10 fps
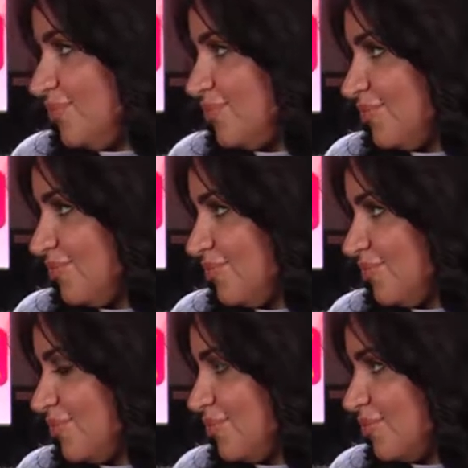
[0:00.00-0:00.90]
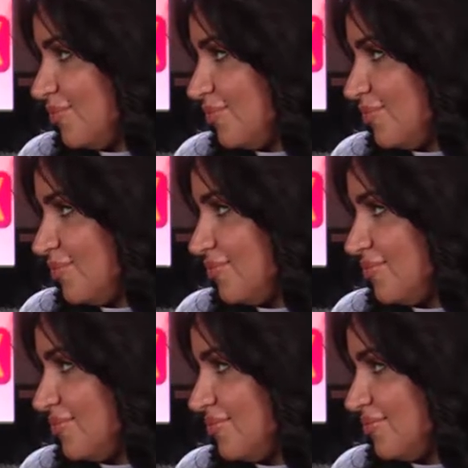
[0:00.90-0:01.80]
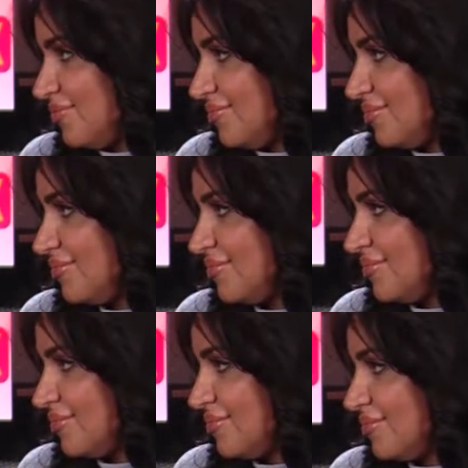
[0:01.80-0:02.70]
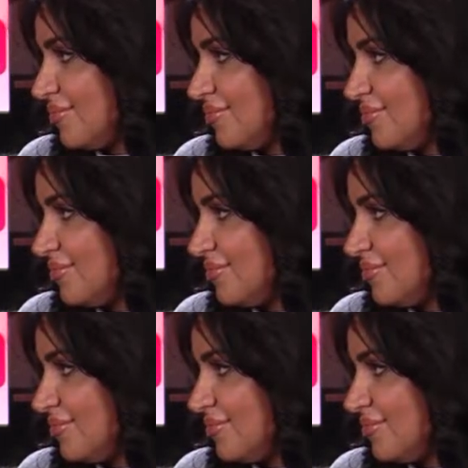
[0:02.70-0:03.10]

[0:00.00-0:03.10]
The person shown says nothing.